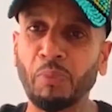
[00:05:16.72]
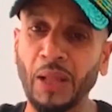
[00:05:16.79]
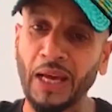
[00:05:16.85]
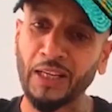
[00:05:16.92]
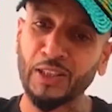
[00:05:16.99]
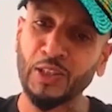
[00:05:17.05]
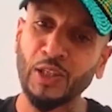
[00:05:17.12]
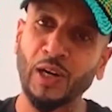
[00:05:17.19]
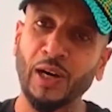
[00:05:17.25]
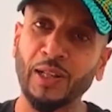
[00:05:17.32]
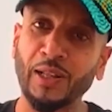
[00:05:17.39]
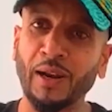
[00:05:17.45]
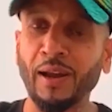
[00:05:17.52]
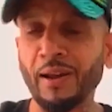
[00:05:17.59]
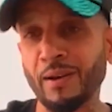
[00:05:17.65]
black
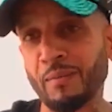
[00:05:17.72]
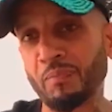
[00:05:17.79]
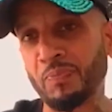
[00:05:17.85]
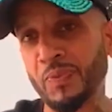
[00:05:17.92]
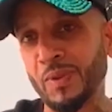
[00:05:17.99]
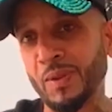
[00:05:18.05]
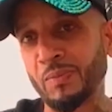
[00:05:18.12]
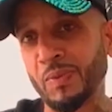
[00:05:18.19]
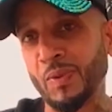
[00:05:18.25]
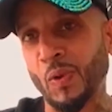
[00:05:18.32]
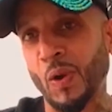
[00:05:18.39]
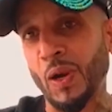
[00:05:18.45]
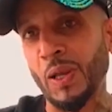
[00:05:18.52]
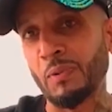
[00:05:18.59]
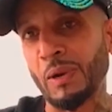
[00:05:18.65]
chadra, and
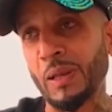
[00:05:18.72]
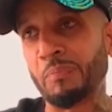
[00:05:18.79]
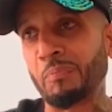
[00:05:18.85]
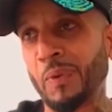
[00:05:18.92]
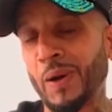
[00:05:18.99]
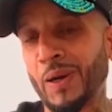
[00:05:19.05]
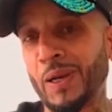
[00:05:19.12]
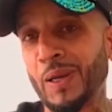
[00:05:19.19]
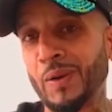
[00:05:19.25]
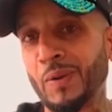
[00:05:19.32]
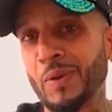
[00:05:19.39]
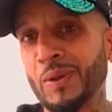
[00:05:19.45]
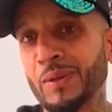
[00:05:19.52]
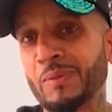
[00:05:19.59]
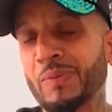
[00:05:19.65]
torle wali pug,
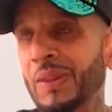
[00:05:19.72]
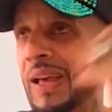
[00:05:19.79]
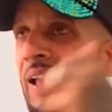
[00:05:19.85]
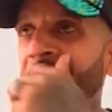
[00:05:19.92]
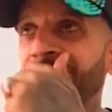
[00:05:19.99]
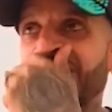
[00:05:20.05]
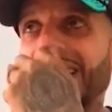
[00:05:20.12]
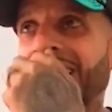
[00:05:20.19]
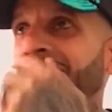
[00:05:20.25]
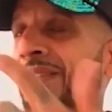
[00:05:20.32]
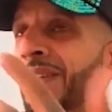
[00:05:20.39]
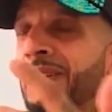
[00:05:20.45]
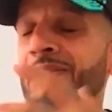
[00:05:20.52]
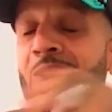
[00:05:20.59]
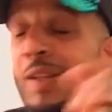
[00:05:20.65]
and
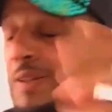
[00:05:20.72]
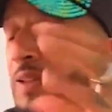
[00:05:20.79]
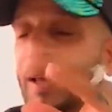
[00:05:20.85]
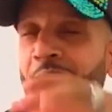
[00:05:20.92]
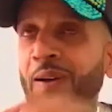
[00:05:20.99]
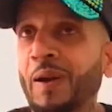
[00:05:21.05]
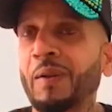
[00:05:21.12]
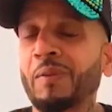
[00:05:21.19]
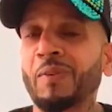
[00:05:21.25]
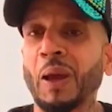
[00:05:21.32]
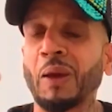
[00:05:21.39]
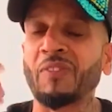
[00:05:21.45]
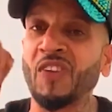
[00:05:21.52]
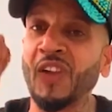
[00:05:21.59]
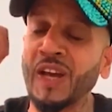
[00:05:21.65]
still like kind of
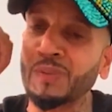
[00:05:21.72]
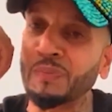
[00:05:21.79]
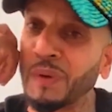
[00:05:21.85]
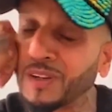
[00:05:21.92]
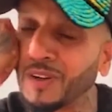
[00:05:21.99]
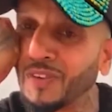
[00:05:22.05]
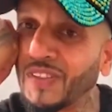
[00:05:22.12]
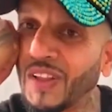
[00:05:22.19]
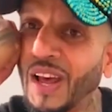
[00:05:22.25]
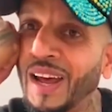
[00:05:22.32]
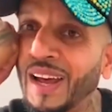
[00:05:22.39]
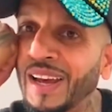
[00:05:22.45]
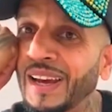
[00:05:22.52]
get flashback of that.